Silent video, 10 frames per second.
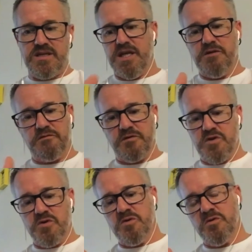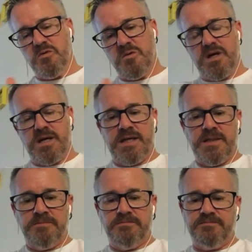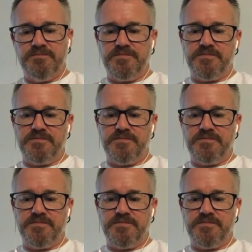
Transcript: if you, um,